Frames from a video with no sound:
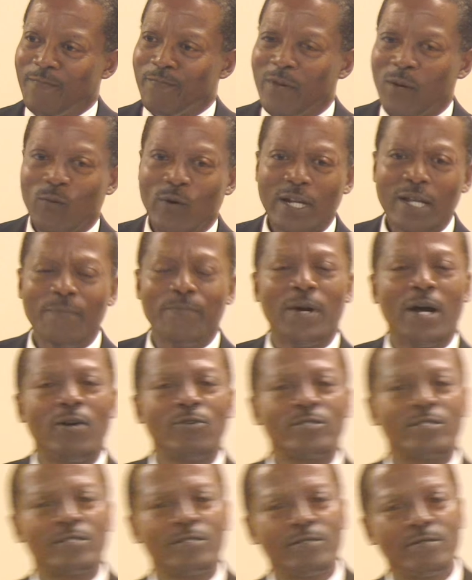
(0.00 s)
But what
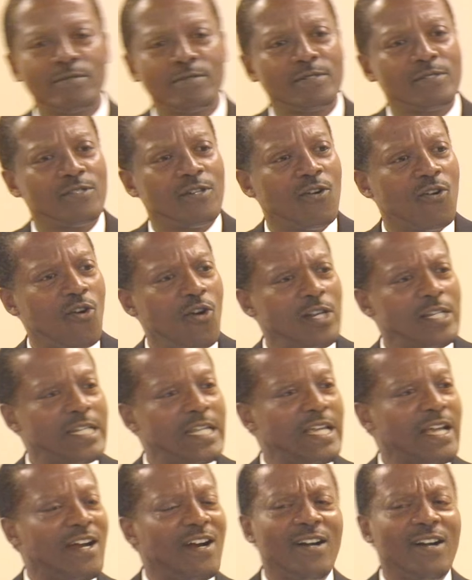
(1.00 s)
about all the